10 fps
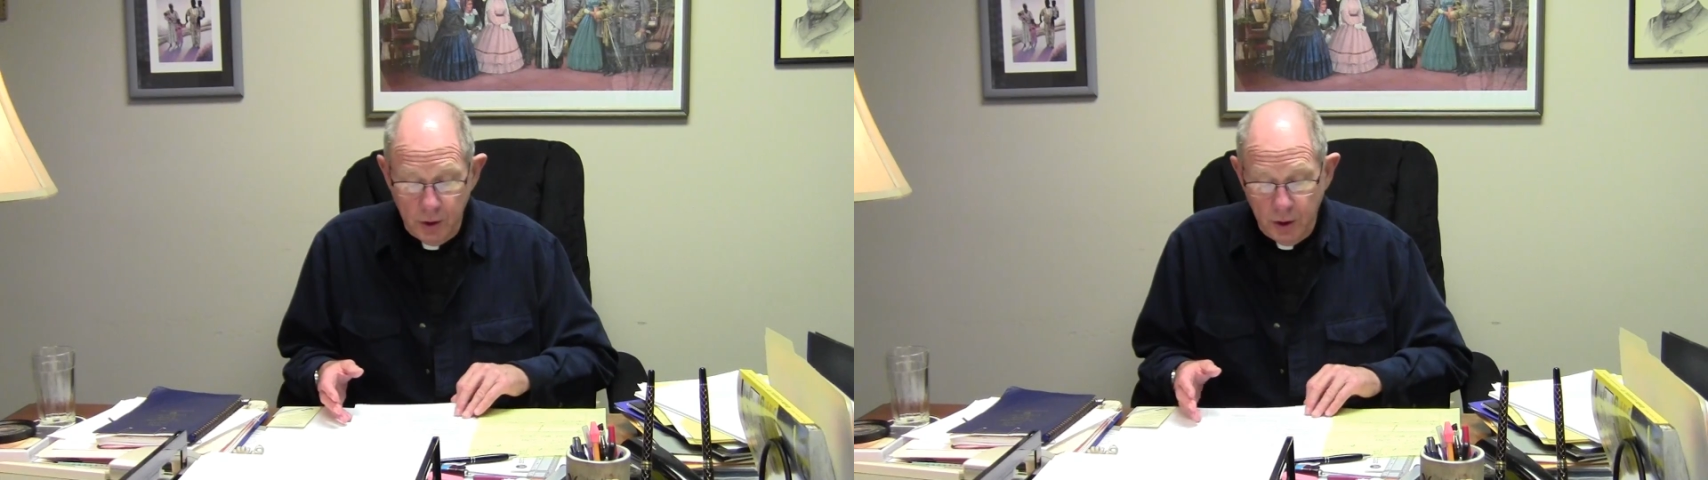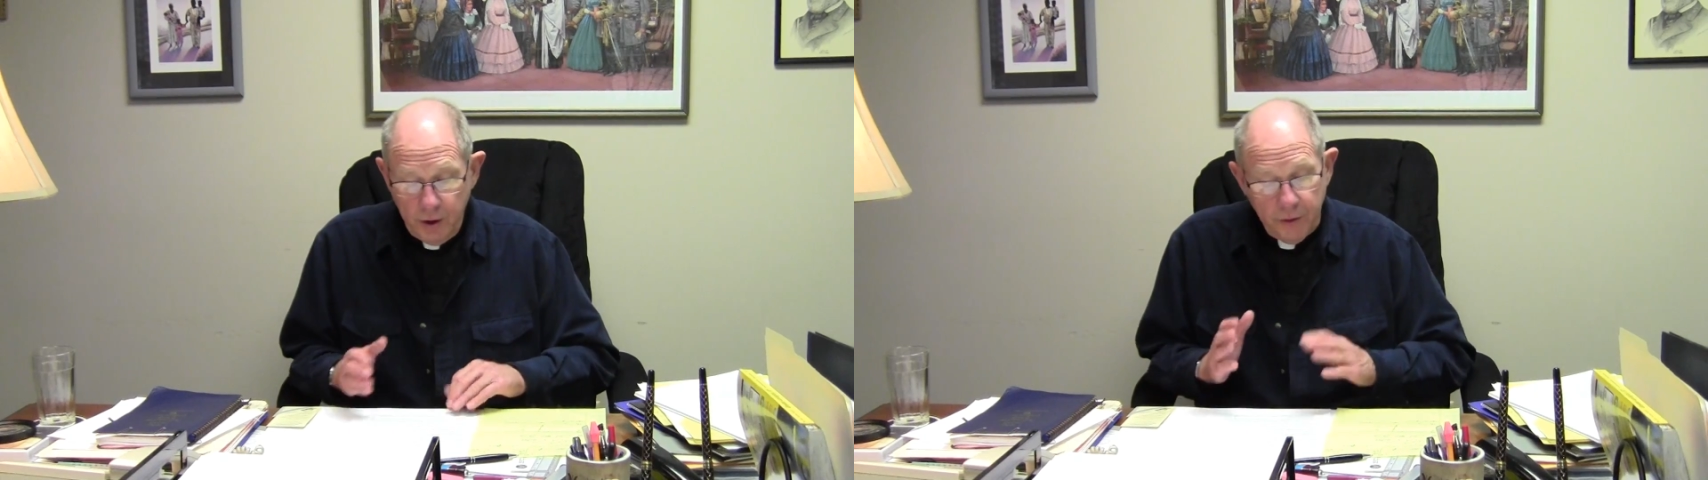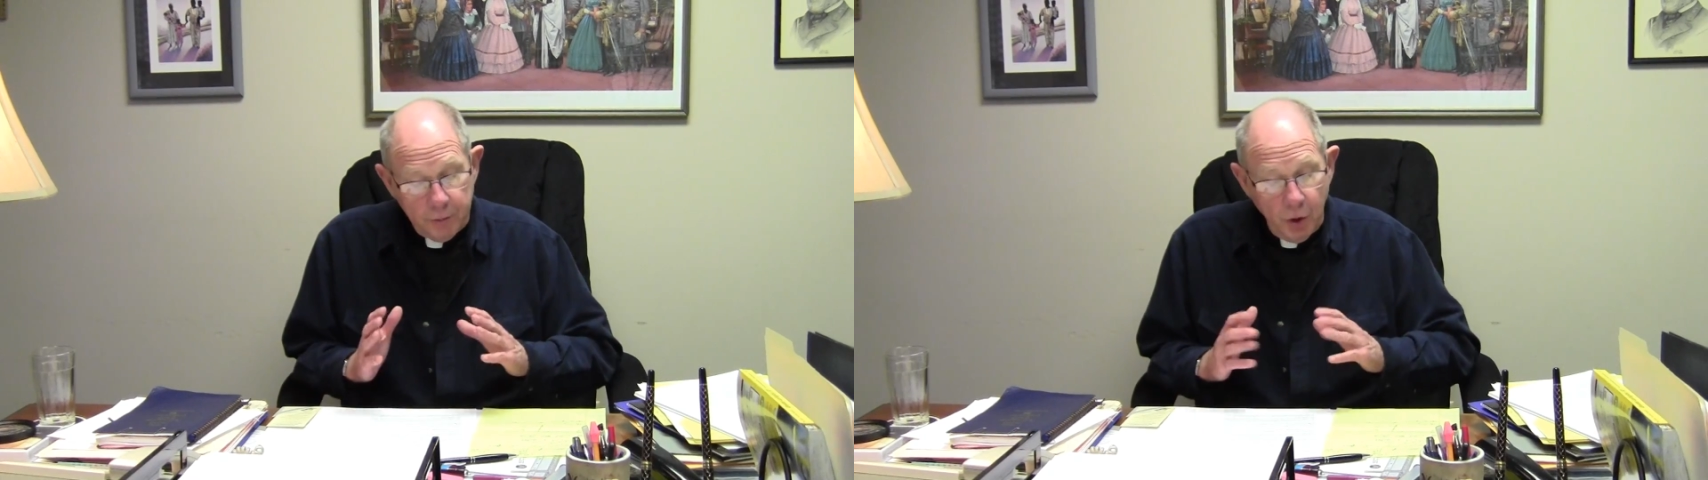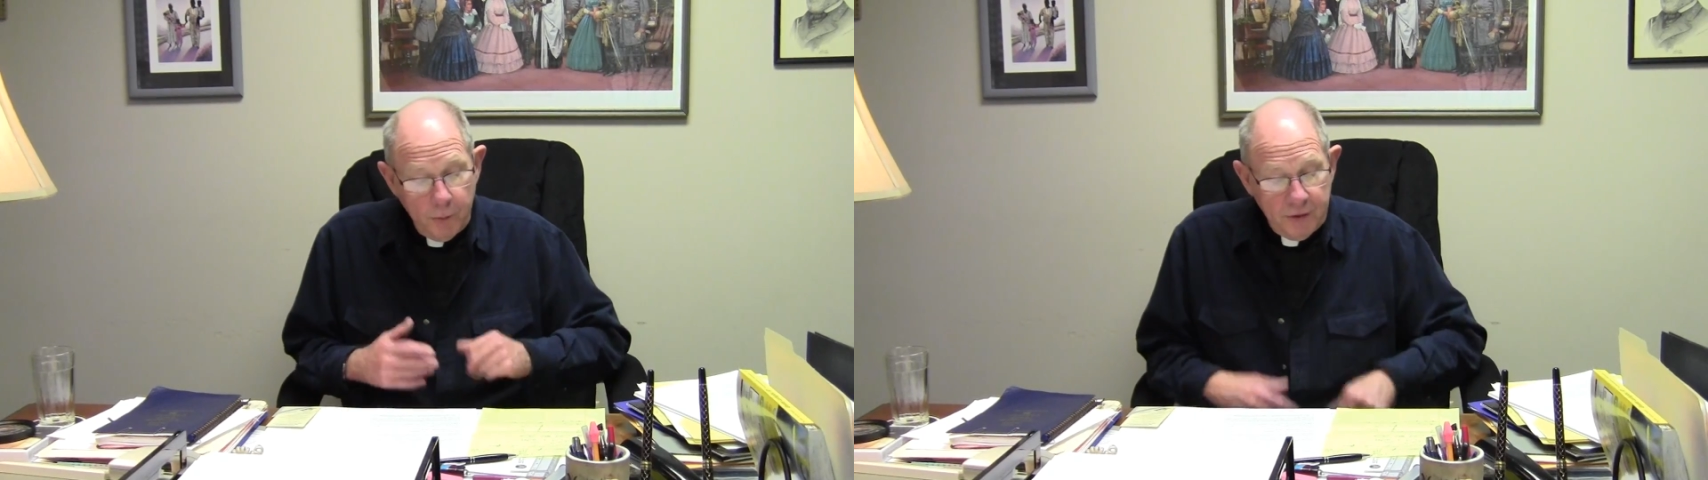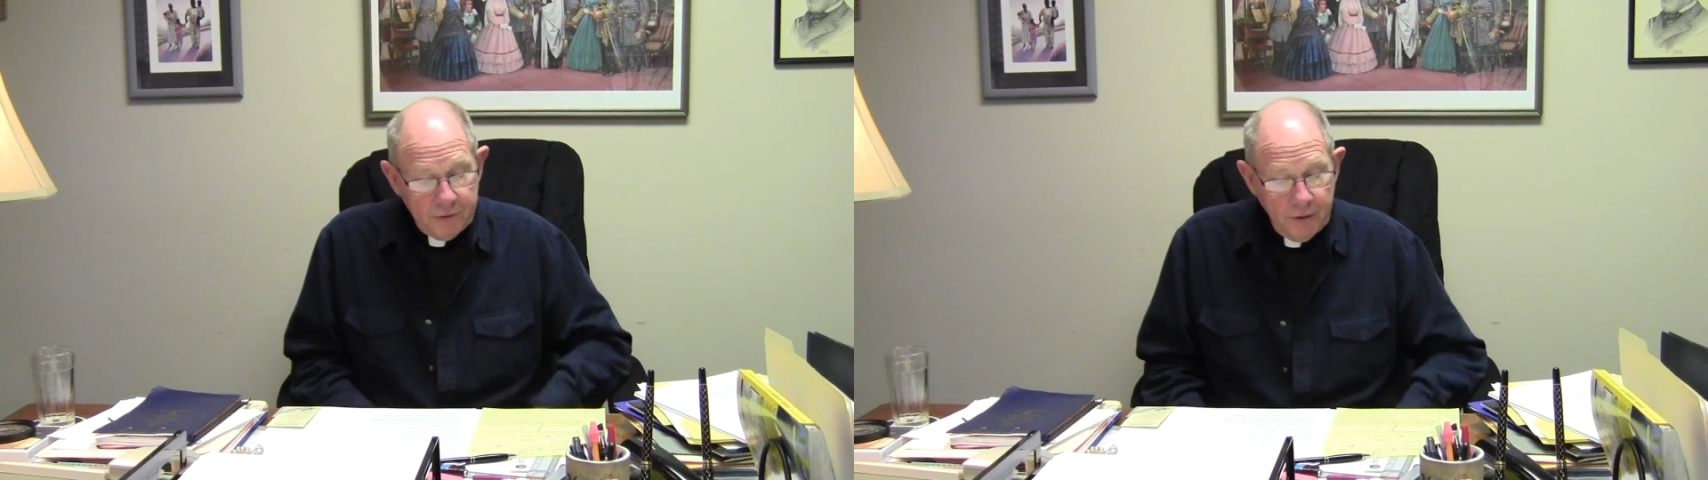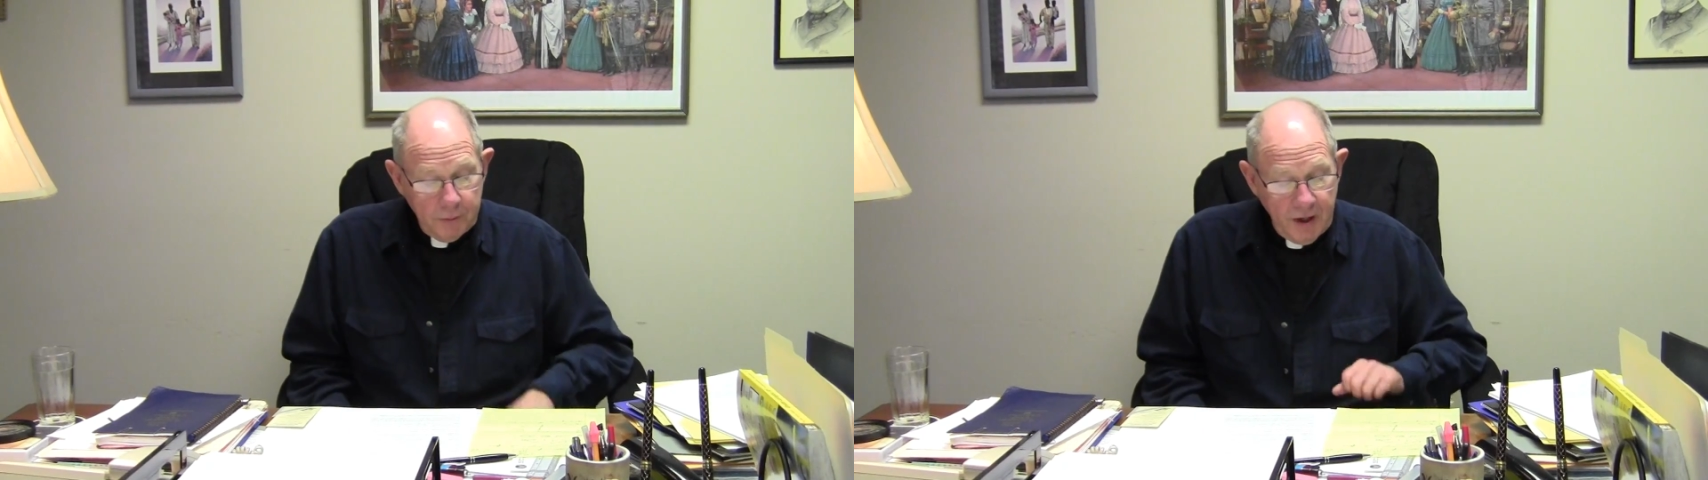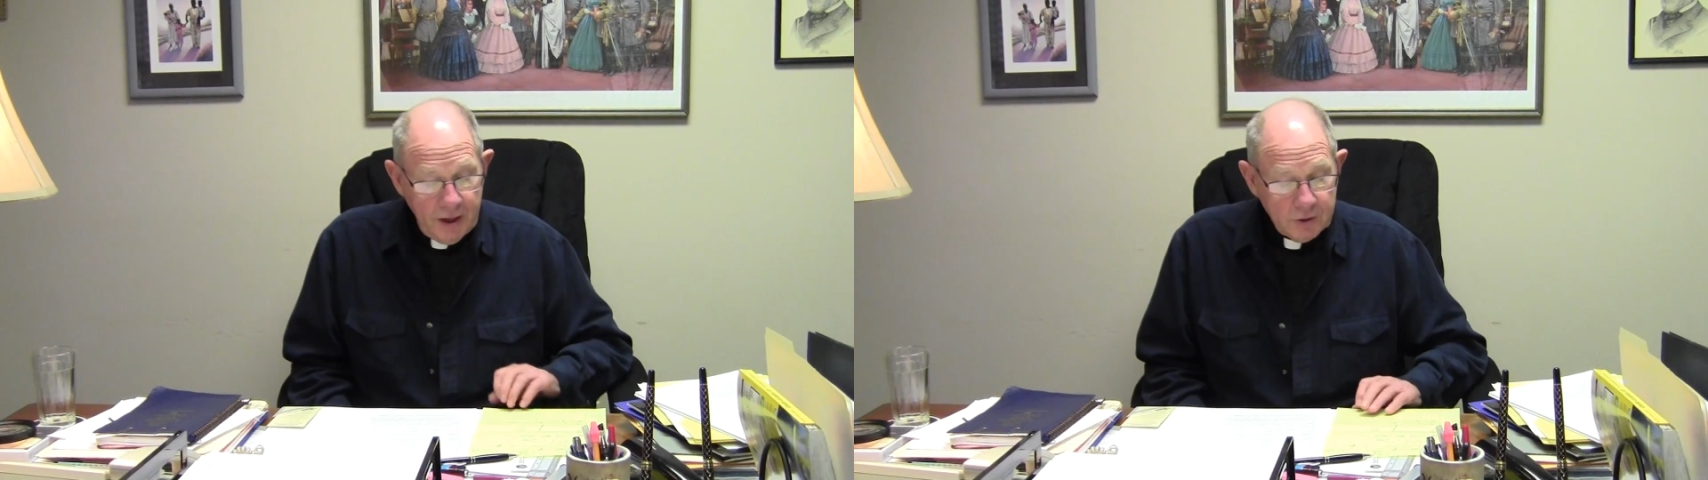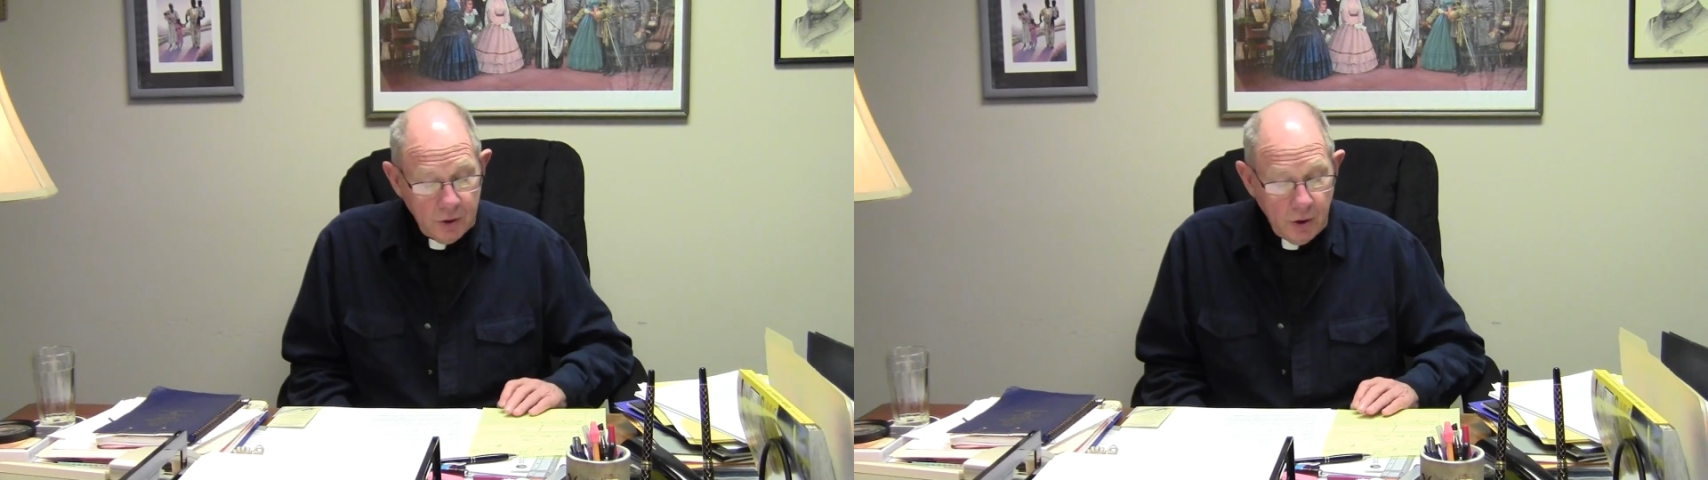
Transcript: the Pope has impacted